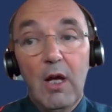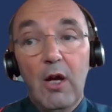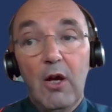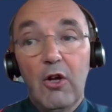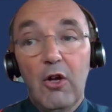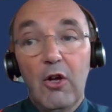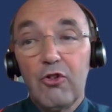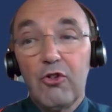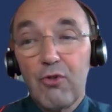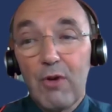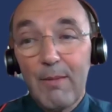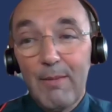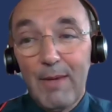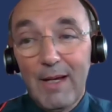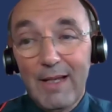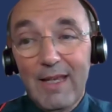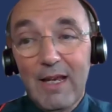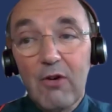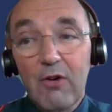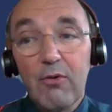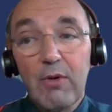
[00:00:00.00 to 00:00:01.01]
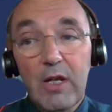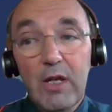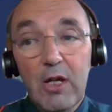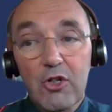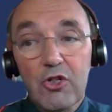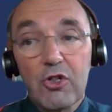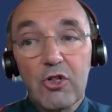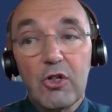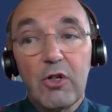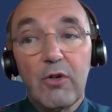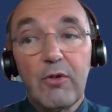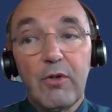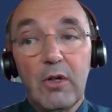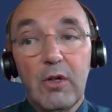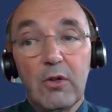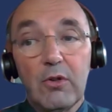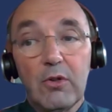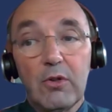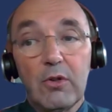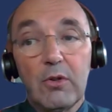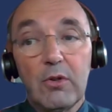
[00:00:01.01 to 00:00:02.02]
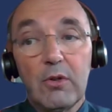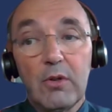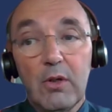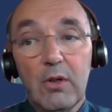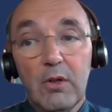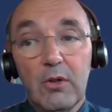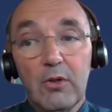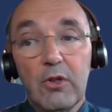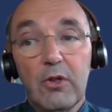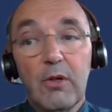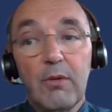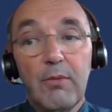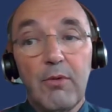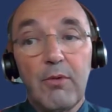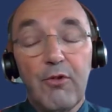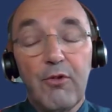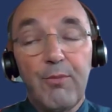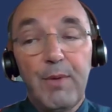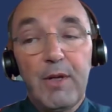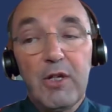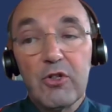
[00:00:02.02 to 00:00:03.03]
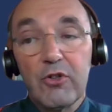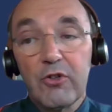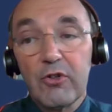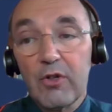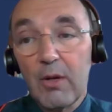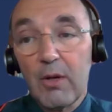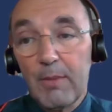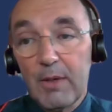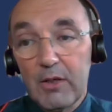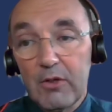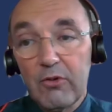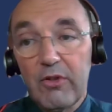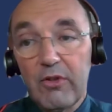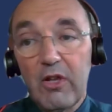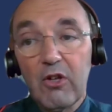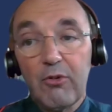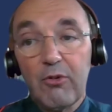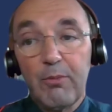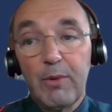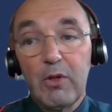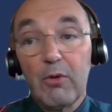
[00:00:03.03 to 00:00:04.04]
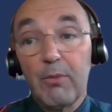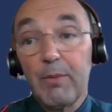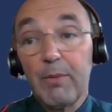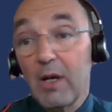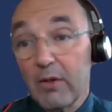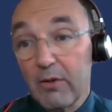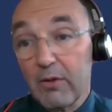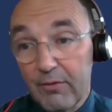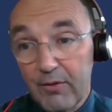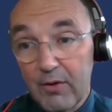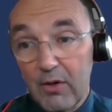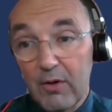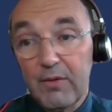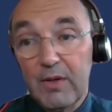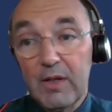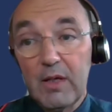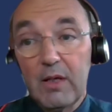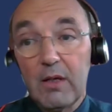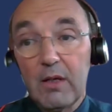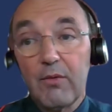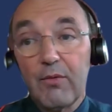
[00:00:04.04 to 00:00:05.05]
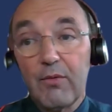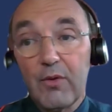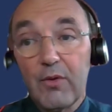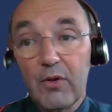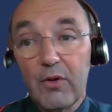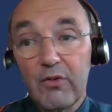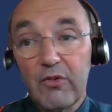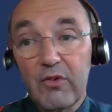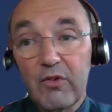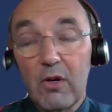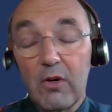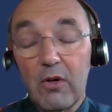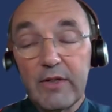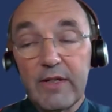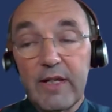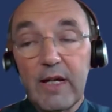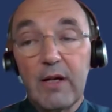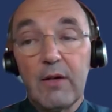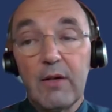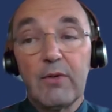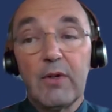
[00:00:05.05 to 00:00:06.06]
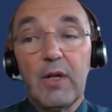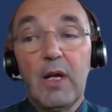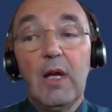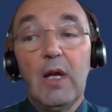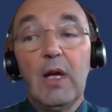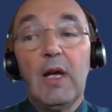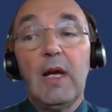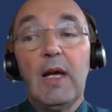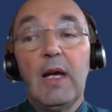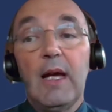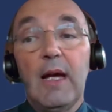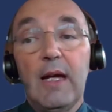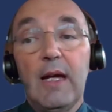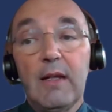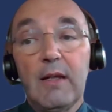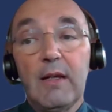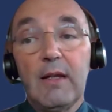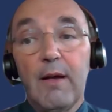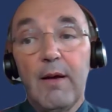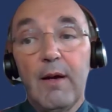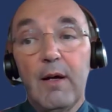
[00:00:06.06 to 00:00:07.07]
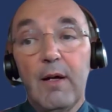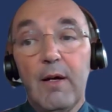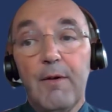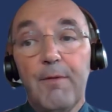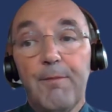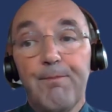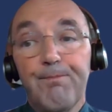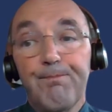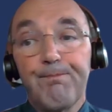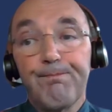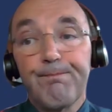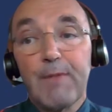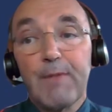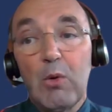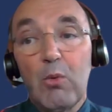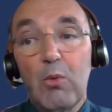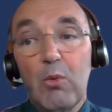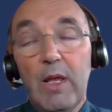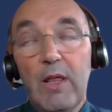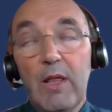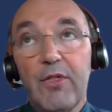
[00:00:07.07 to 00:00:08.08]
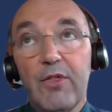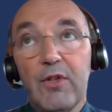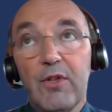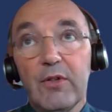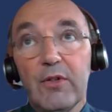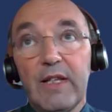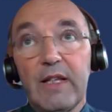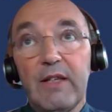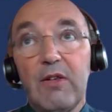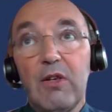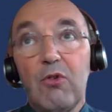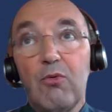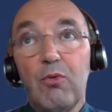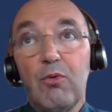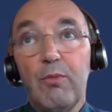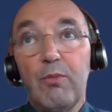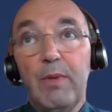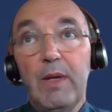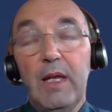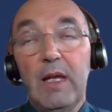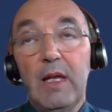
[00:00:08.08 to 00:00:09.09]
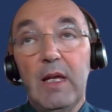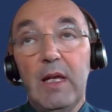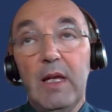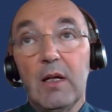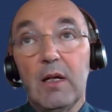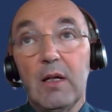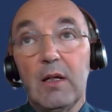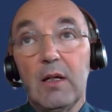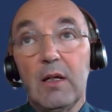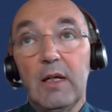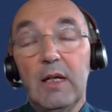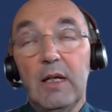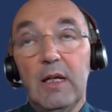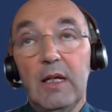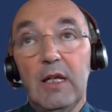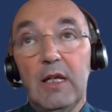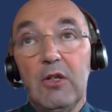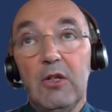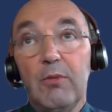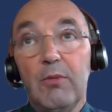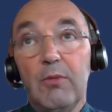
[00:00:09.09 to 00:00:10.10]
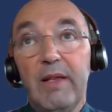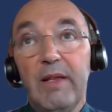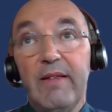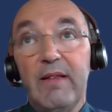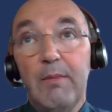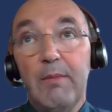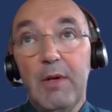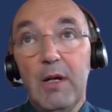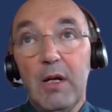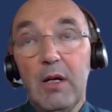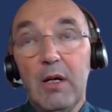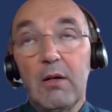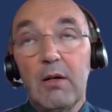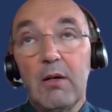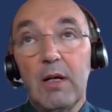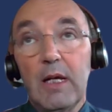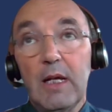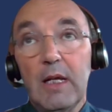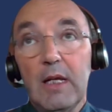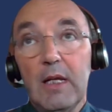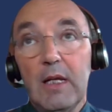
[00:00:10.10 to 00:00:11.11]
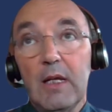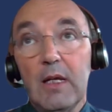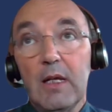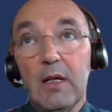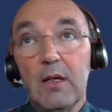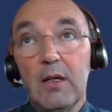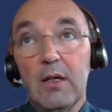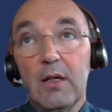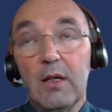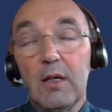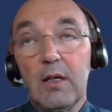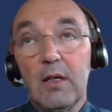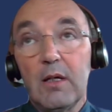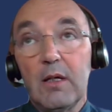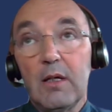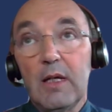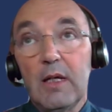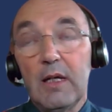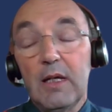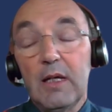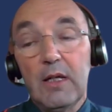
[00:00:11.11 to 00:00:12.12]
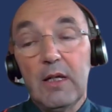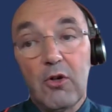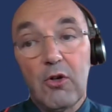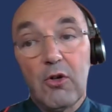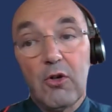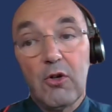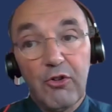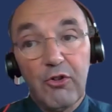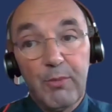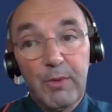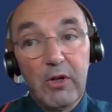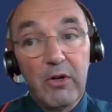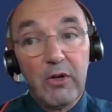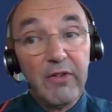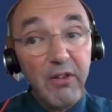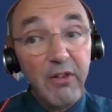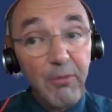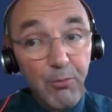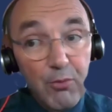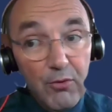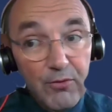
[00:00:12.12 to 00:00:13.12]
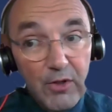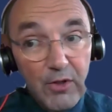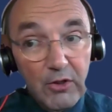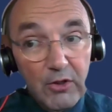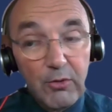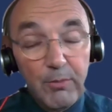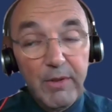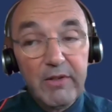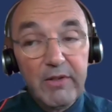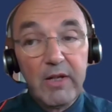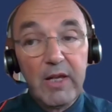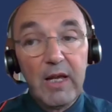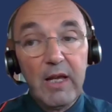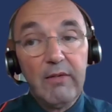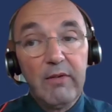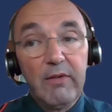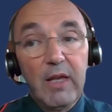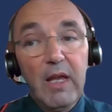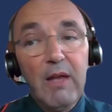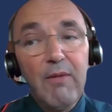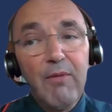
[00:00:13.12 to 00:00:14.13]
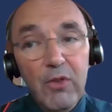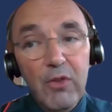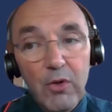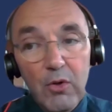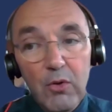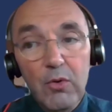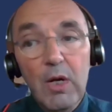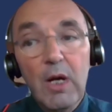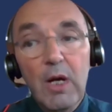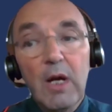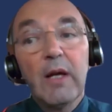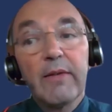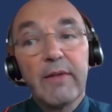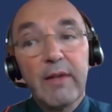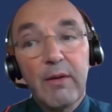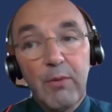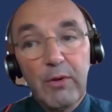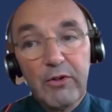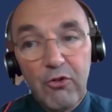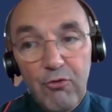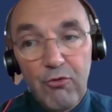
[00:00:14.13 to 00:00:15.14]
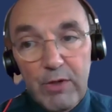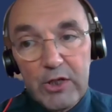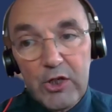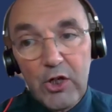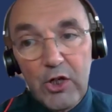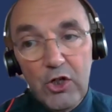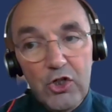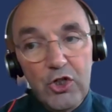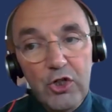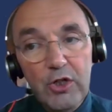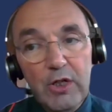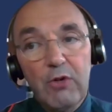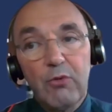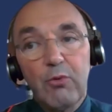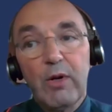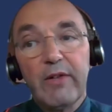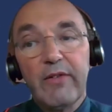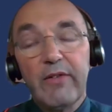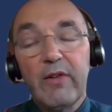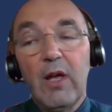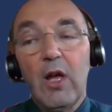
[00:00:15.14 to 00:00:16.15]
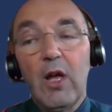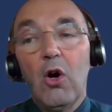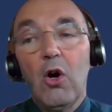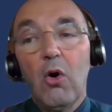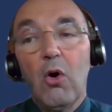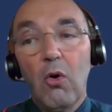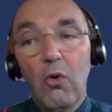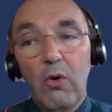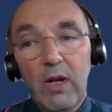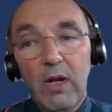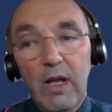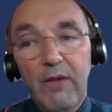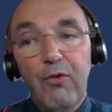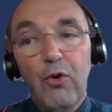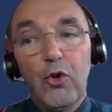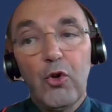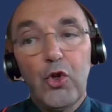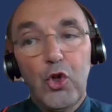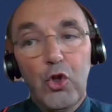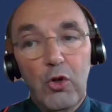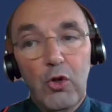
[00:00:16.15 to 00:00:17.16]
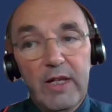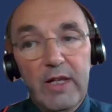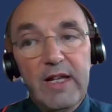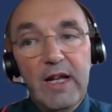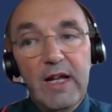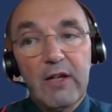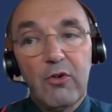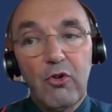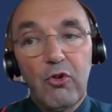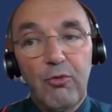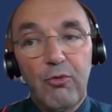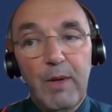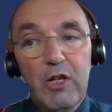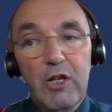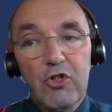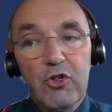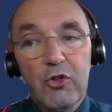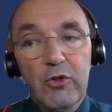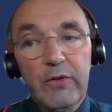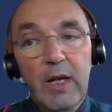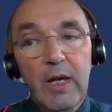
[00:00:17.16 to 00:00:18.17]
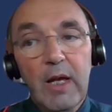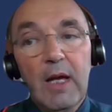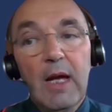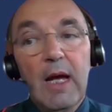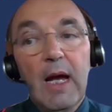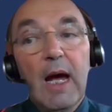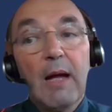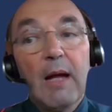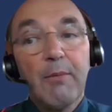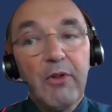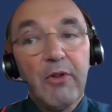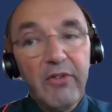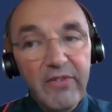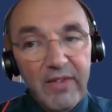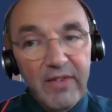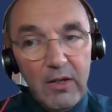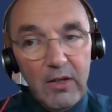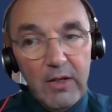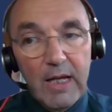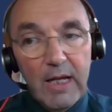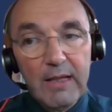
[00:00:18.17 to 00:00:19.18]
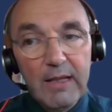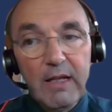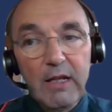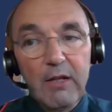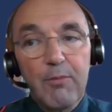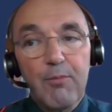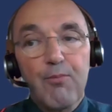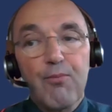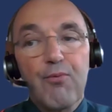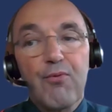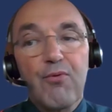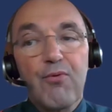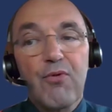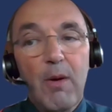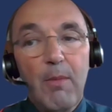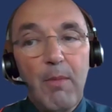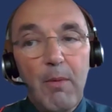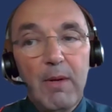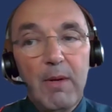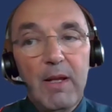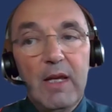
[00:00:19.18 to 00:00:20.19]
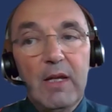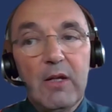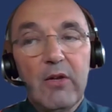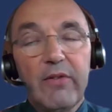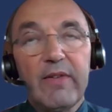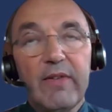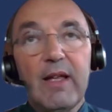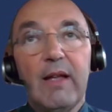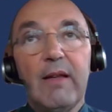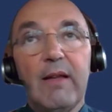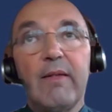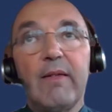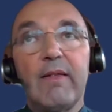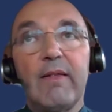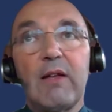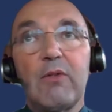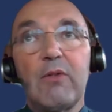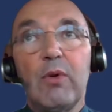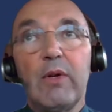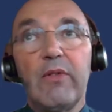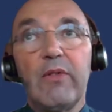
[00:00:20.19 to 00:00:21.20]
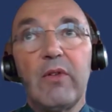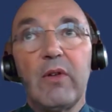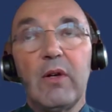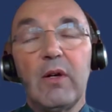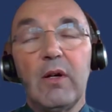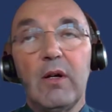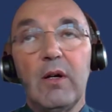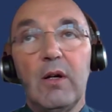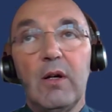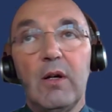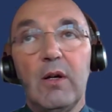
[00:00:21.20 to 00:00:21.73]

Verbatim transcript: a dramatic reduction on, on the number of patients coming to the hospital because of COVID in the first lockdown. And um, we thought that it would be uh, it could be similar in uh, in our hospital. This proved not to be the case. Even though there was a reduction, it was only for newly diagnosed patients. I must say again that probably in a sense that was a,